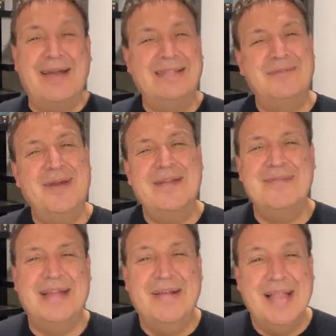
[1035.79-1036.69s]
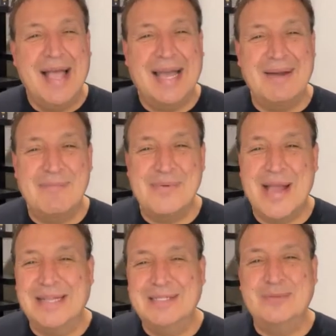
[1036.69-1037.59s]
And I said, wait a minute, I got to
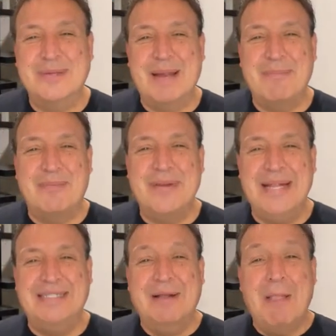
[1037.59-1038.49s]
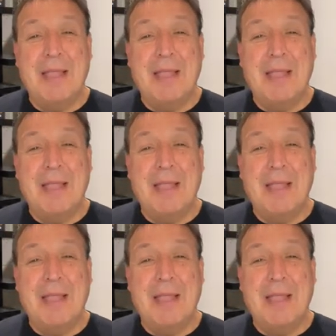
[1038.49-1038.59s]
practice what I preach.